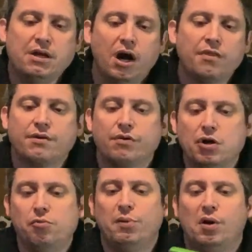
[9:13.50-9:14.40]
other
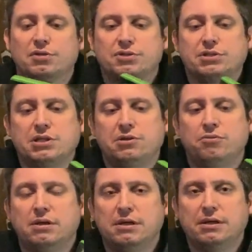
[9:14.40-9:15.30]
robots, and you
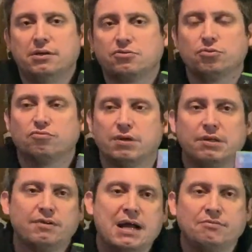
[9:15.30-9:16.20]
sort of run
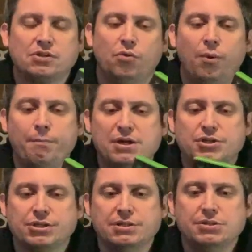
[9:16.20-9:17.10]
around, go on
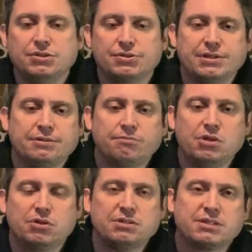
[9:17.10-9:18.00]
missions, and
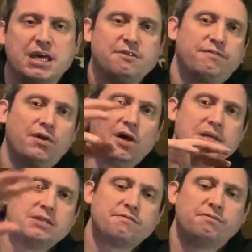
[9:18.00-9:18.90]
you can take flight
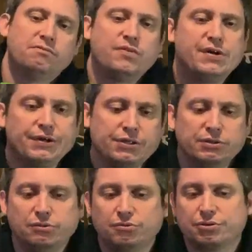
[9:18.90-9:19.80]
in different
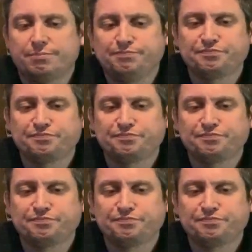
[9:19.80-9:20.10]
vehicles.